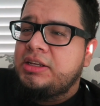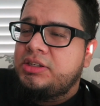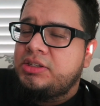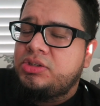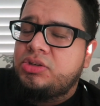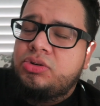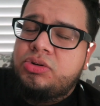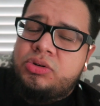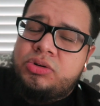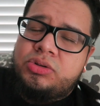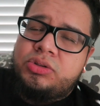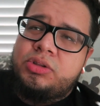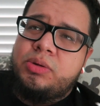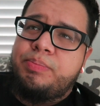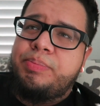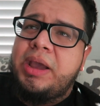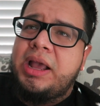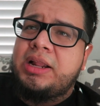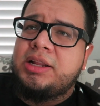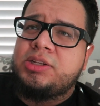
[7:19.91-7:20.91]
So the
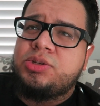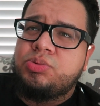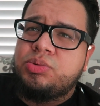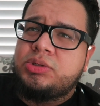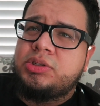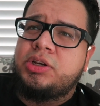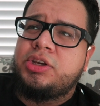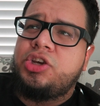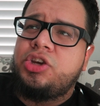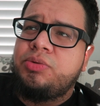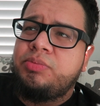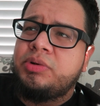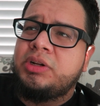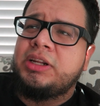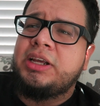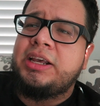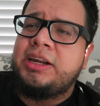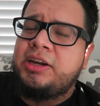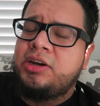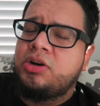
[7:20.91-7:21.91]
balance was
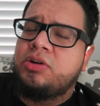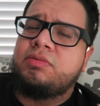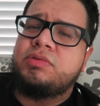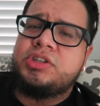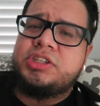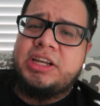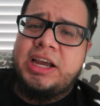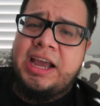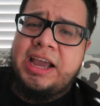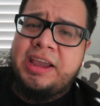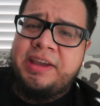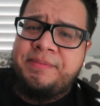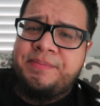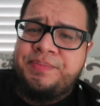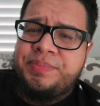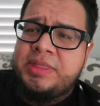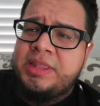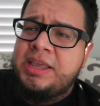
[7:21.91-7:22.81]
accumulating over time.